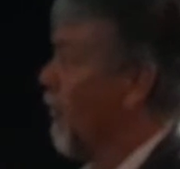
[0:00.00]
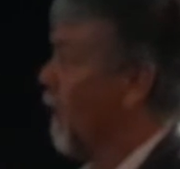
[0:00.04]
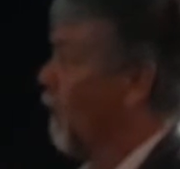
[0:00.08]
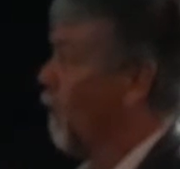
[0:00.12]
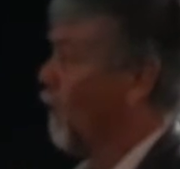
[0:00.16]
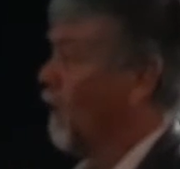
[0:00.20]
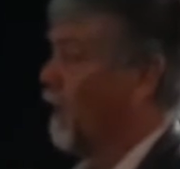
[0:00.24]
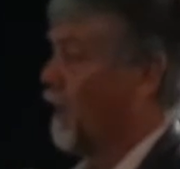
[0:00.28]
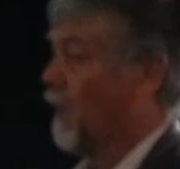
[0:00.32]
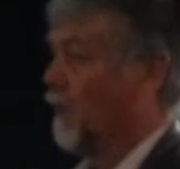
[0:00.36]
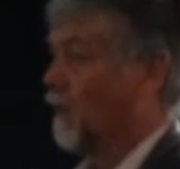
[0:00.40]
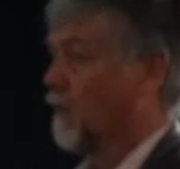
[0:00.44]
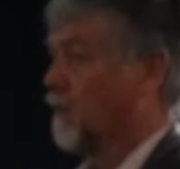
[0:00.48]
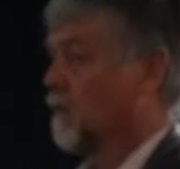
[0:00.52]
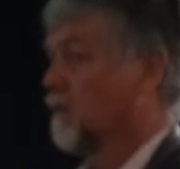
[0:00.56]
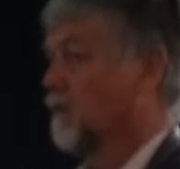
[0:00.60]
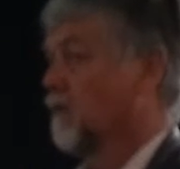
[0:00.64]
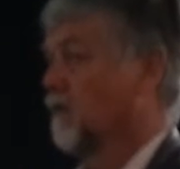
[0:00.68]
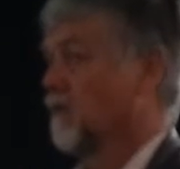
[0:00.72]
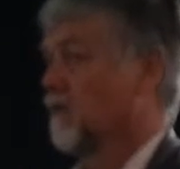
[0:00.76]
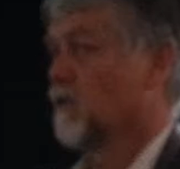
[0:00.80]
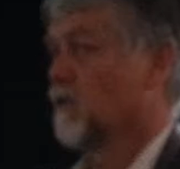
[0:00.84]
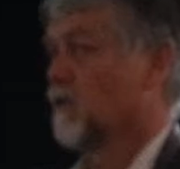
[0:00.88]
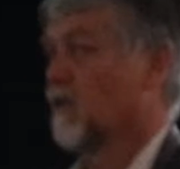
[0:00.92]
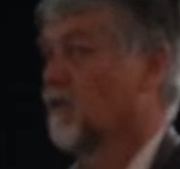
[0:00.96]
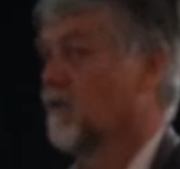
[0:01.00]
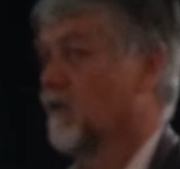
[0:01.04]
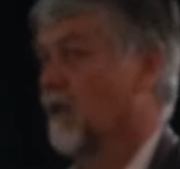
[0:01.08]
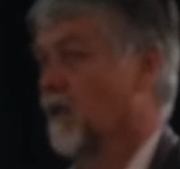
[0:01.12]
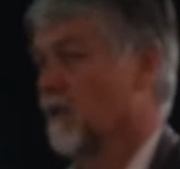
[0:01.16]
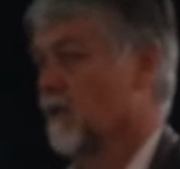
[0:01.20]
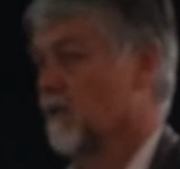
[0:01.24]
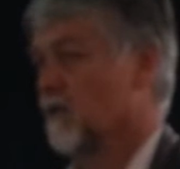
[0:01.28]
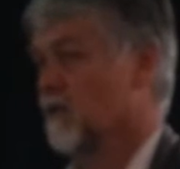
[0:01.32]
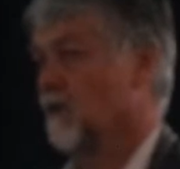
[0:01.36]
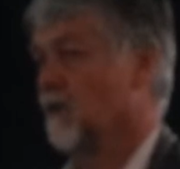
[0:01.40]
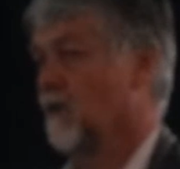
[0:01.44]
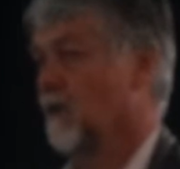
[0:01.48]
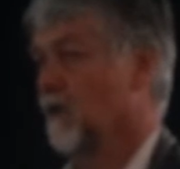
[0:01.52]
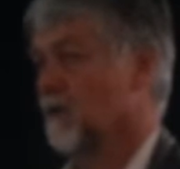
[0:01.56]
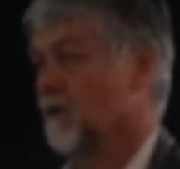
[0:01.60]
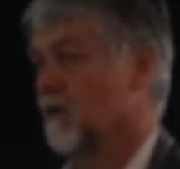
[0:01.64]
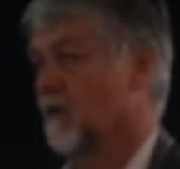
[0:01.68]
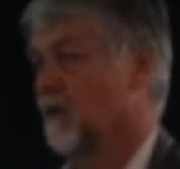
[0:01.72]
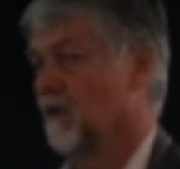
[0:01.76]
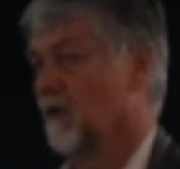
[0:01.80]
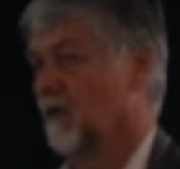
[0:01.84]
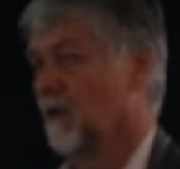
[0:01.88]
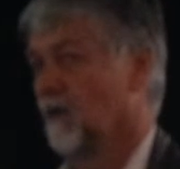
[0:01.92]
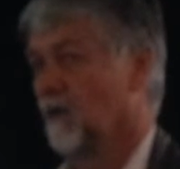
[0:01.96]
Went out survey a site,
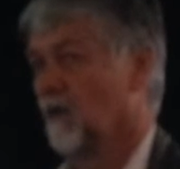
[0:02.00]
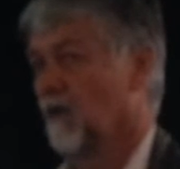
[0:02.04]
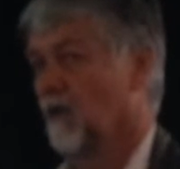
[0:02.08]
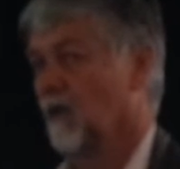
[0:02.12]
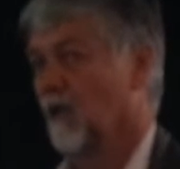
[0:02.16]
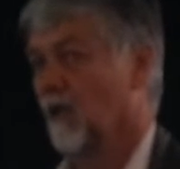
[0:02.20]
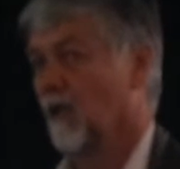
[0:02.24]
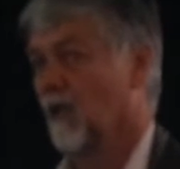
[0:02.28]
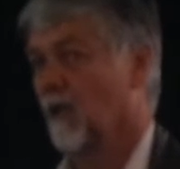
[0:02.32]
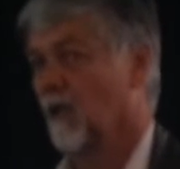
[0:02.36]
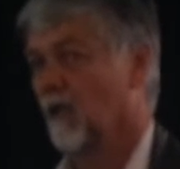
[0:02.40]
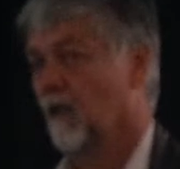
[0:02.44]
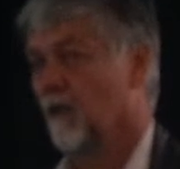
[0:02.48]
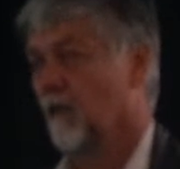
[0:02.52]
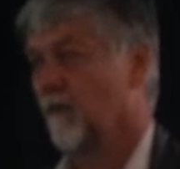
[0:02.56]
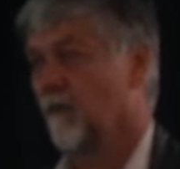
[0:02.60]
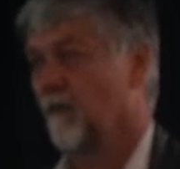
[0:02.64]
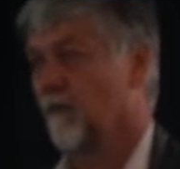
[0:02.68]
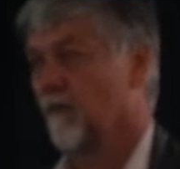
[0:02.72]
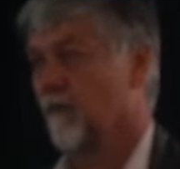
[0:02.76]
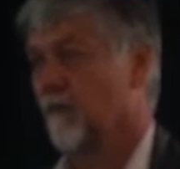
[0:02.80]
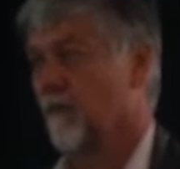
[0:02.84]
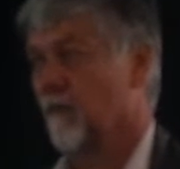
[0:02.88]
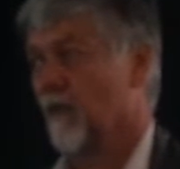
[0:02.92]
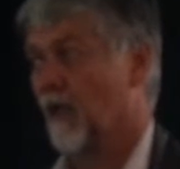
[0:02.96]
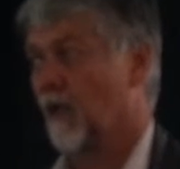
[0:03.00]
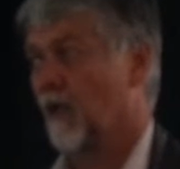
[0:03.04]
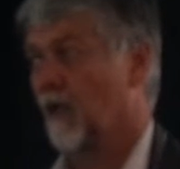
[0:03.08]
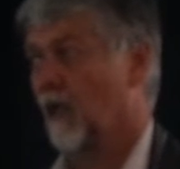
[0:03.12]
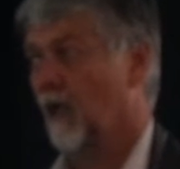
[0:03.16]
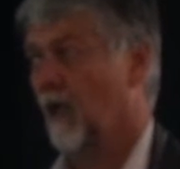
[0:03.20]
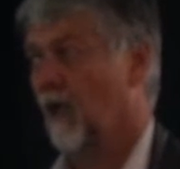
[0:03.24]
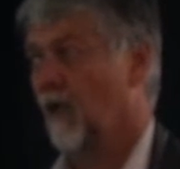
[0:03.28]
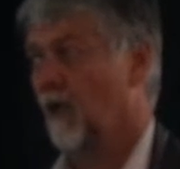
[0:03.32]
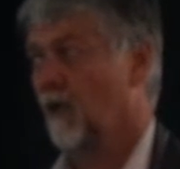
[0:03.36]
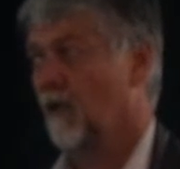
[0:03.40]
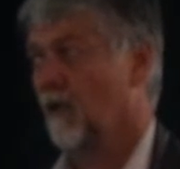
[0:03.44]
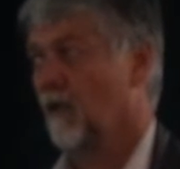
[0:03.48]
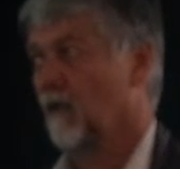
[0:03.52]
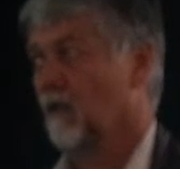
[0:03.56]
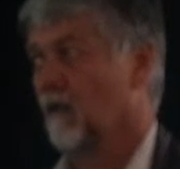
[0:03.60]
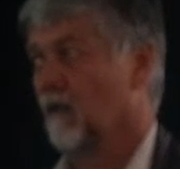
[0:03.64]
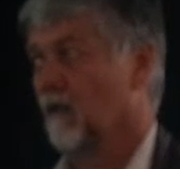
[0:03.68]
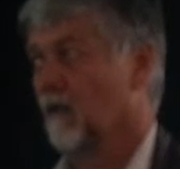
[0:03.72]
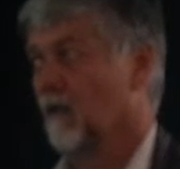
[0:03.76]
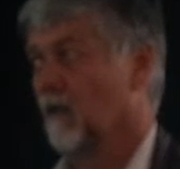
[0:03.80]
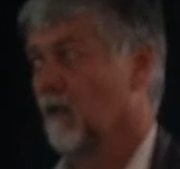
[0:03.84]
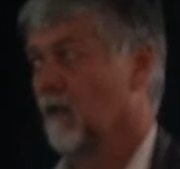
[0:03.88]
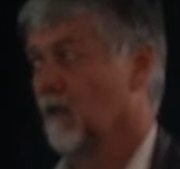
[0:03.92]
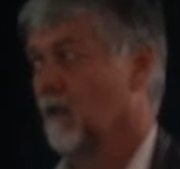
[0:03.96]
and
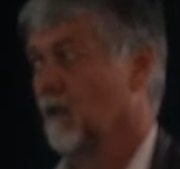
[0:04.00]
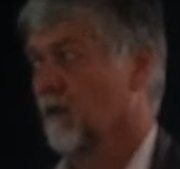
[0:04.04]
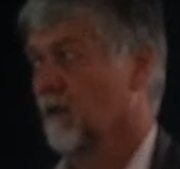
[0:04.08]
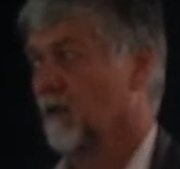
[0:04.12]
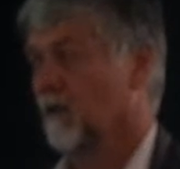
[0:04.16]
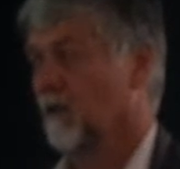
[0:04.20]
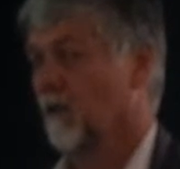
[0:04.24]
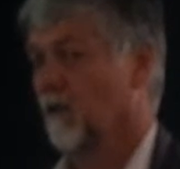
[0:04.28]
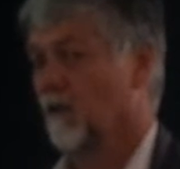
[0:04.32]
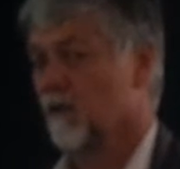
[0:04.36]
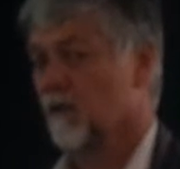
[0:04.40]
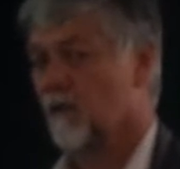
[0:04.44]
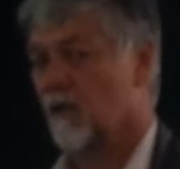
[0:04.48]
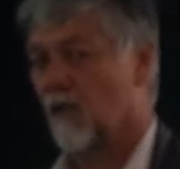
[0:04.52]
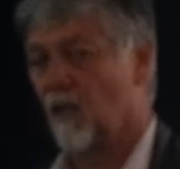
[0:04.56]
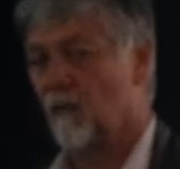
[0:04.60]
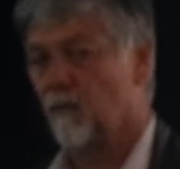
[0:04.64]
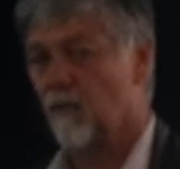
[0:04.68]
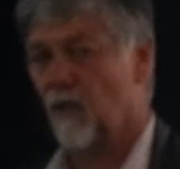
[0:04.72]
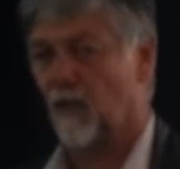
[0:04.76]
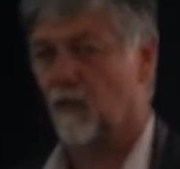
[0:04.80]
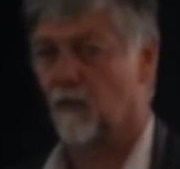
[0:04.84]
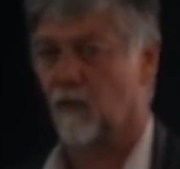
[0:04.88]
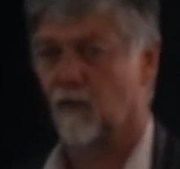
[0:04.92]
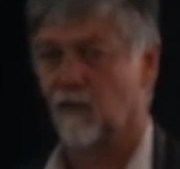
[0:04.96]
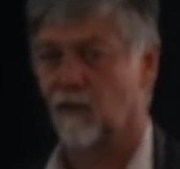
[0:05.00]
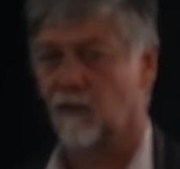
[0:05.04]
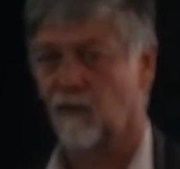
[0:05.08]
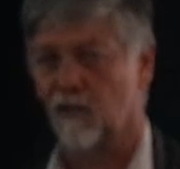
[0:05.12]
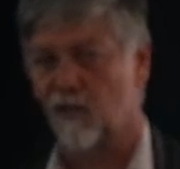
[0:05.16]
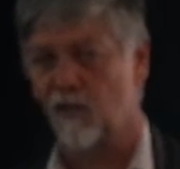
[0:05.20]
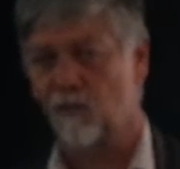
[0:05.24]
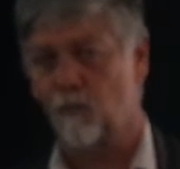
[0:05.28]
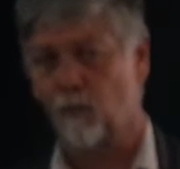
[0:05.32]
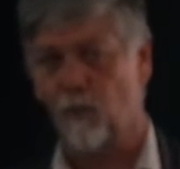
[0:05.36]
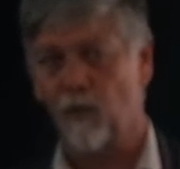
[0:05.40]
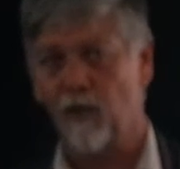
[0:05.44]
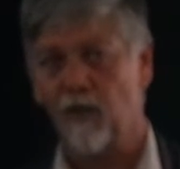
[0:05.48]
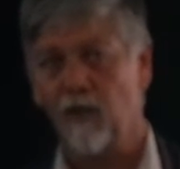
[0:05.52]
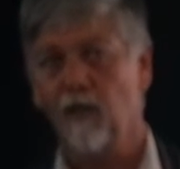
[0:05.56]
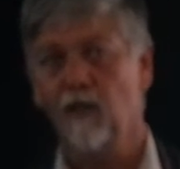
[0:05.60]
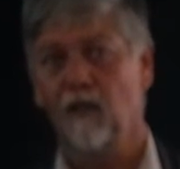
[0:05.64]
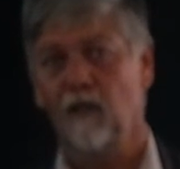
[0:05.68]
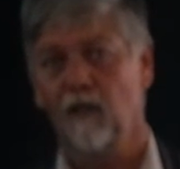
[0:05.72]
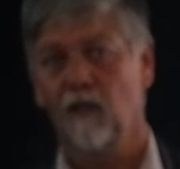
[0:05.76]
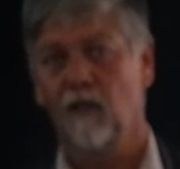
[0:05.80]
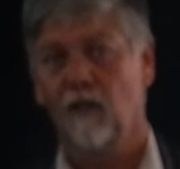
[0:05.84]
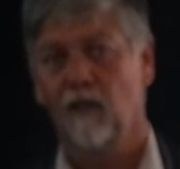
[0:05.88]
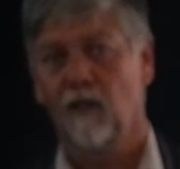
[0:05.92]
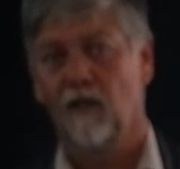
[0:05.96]
guys came back with a little sprig,
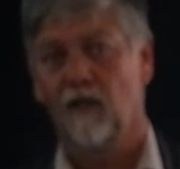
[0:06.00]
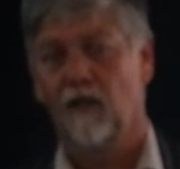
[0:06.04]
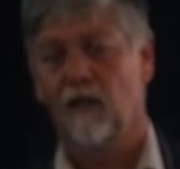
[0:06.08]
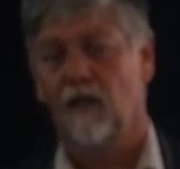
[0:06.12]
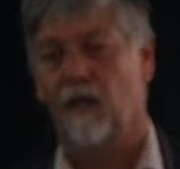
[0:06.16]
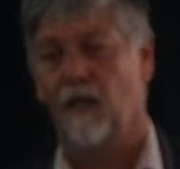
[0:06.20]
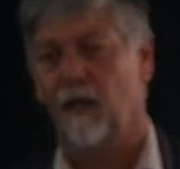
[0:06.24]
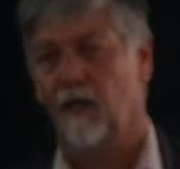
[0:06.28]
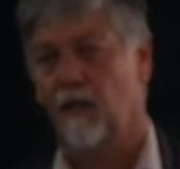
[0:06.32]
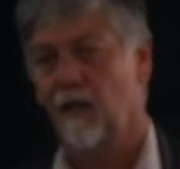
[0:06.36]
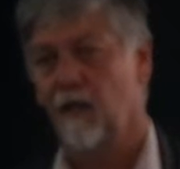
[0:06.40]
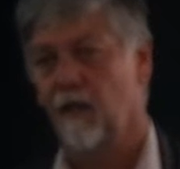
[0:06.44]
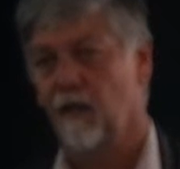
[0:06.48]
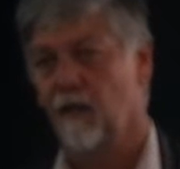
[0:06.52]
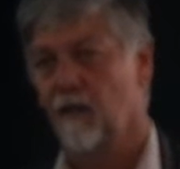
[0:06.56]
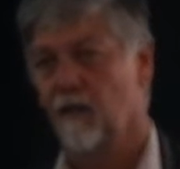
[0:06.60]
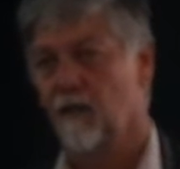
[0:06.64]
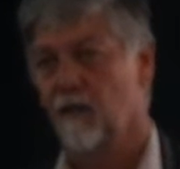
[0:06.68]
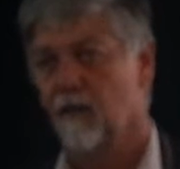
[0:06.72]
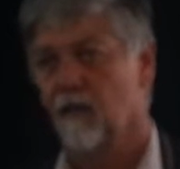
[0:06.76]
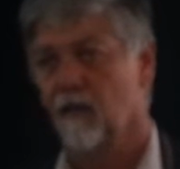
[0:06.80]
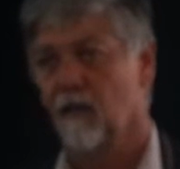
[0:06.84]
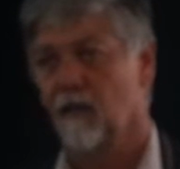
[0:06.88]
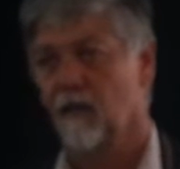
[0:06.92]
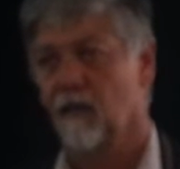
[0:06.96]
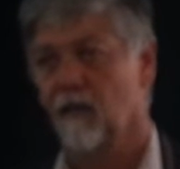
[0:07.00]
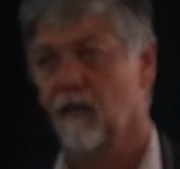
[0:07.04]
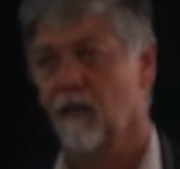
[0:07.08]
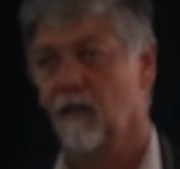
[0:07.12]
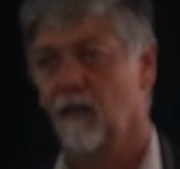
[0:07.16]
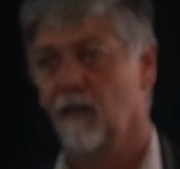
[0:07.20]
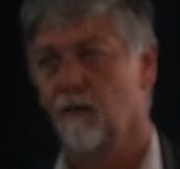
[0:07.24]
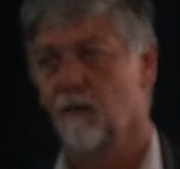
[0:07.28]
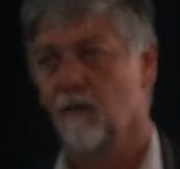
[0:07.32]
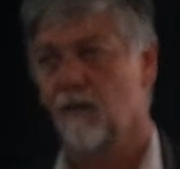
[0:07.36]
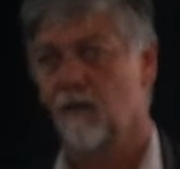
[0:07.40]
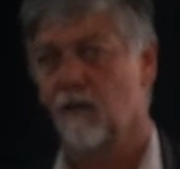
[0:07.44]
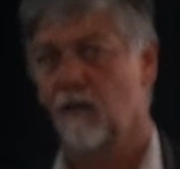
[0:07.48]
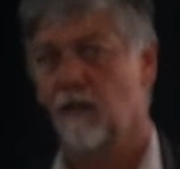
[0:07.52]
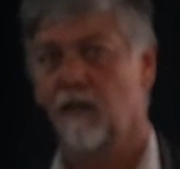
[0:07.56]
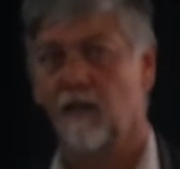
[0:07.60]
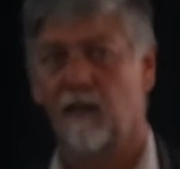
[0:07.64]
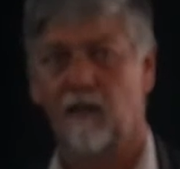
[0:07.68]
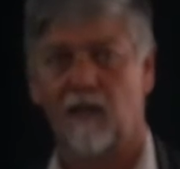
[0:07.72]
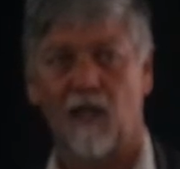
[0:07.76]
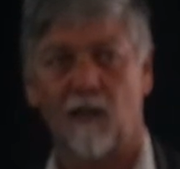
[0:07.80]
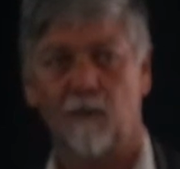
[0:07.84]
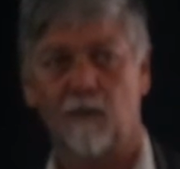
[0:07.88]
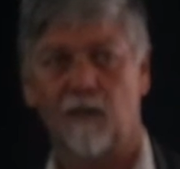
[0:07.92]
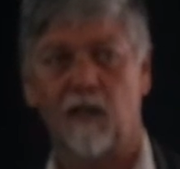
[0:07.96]
and it was
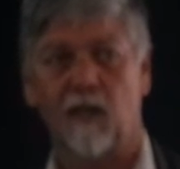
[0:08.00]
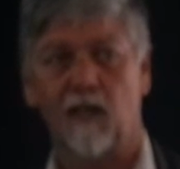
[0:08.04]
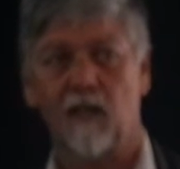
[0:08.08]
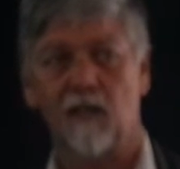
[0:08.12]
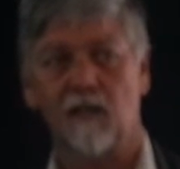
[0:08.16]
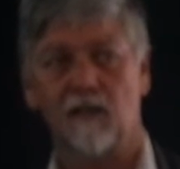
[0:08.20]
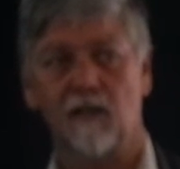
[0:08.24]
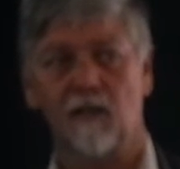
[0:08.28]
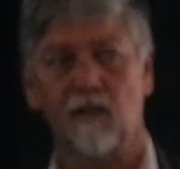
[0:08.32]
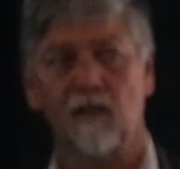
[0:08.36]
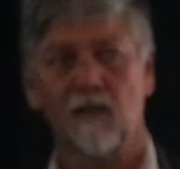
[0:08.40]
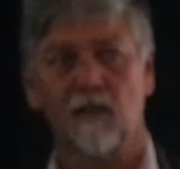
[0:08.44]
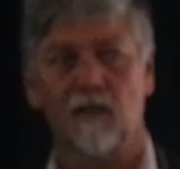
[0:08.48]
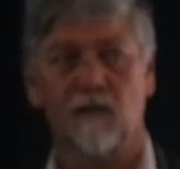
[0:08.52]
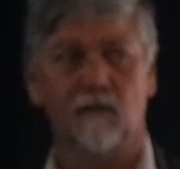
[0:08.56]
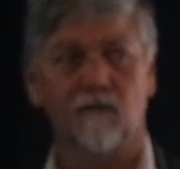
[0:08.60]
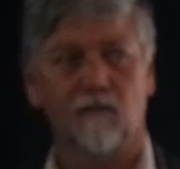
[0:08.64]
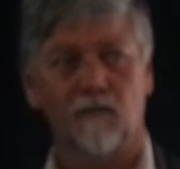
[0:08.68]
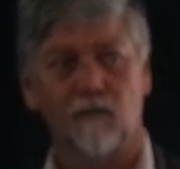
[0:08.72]
clearly an apiaceae.